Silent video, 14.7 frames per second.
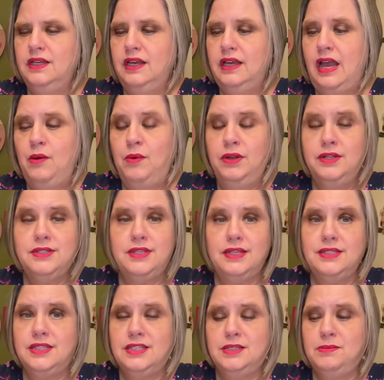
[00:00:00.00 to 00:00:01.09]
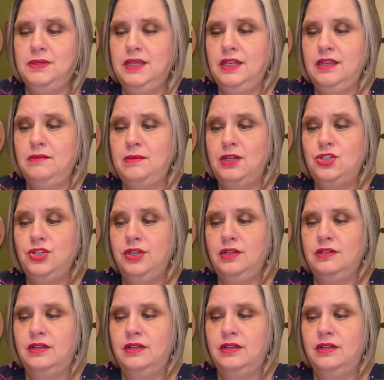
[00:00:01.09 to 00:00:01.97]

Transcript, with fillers: I want to say, since the beginning of my channel.